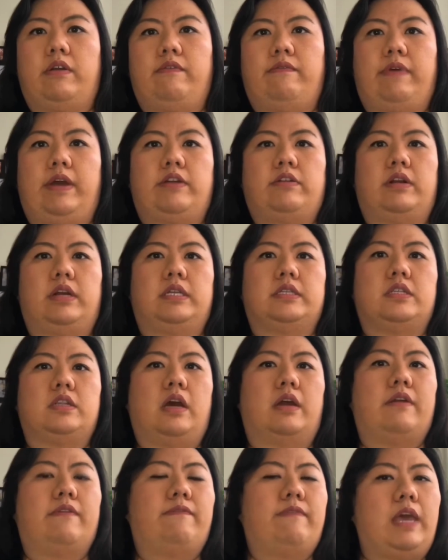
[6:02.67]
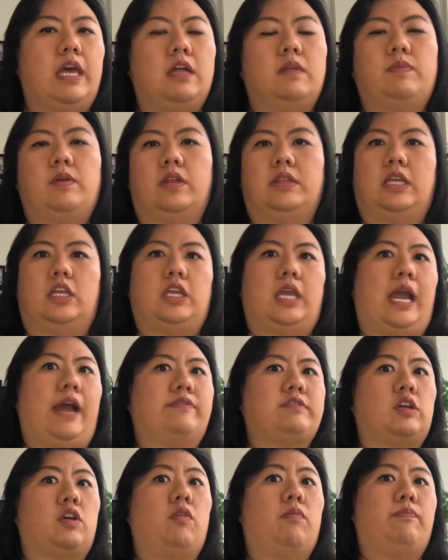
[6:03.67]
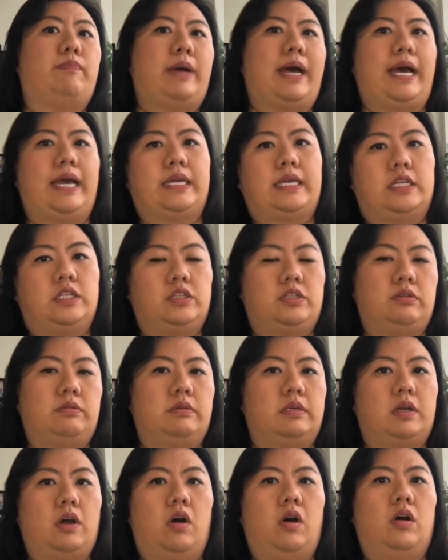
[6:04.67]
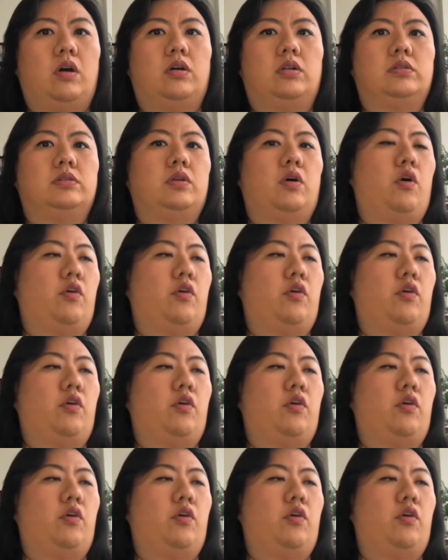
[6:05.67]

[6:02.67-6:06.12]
vendor is not available, and then you have to go back and do it all